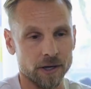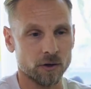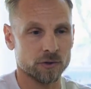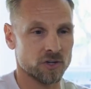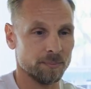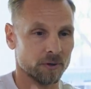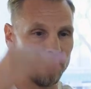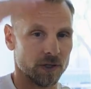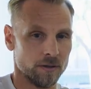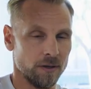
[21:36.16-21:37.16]
You know, it's
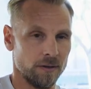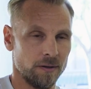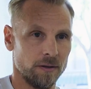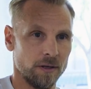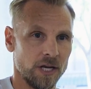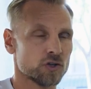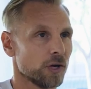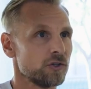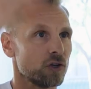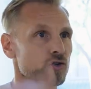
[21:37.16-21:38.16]
typically the, the it's,
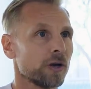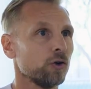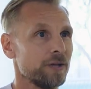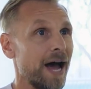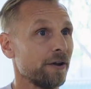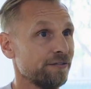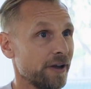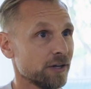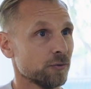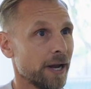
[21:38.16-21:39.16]
it's the trickle down
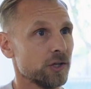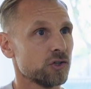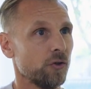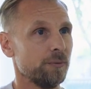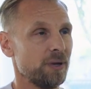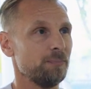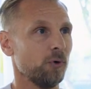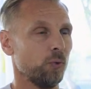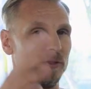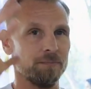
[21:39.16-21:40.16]
effect, right? So the
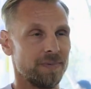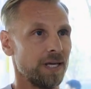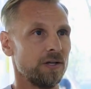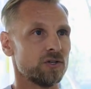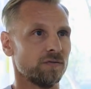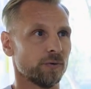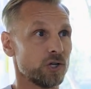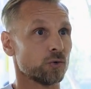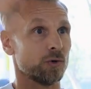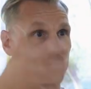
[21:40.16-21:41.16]
people with means of
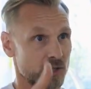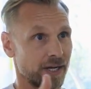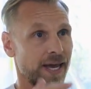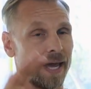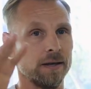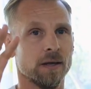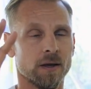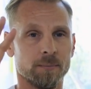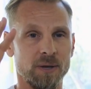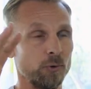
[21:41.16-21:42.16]
resources, again,
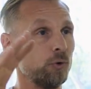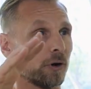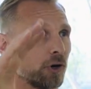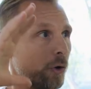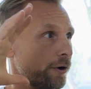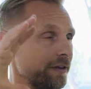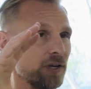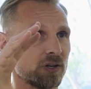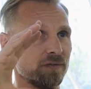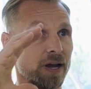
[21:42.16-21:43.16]
people who are going to
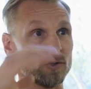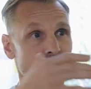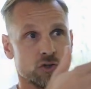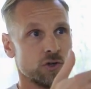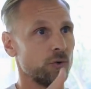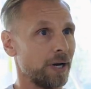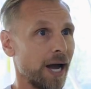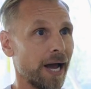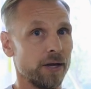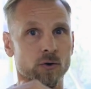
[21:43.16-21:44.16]
these conventions, you and
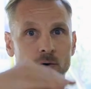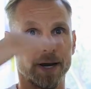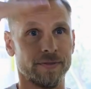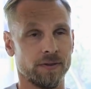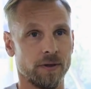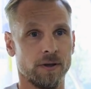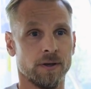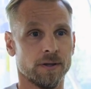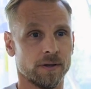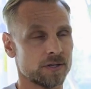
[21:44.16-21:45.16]
I, who are at the,
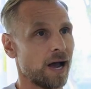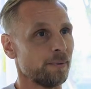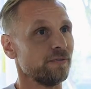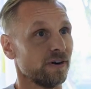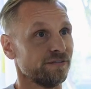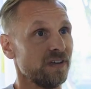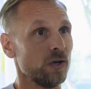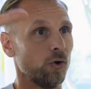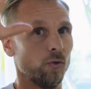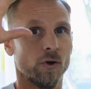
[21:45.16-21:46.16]
the top of our
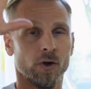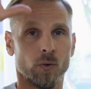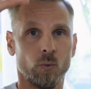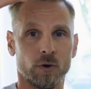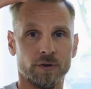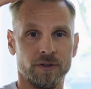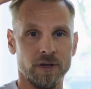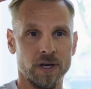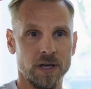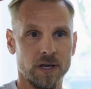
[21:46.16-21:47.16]
field, we're
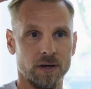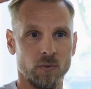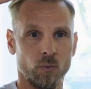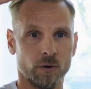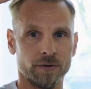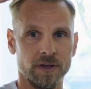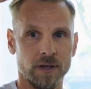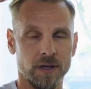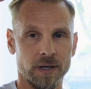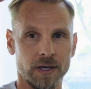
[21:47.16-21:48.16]
the we're
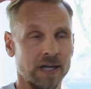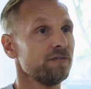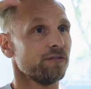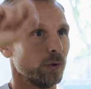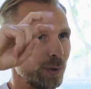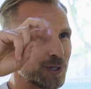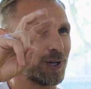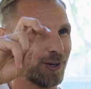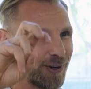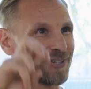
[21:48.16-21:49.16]
the
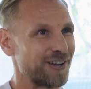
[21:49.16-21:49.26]
influencers,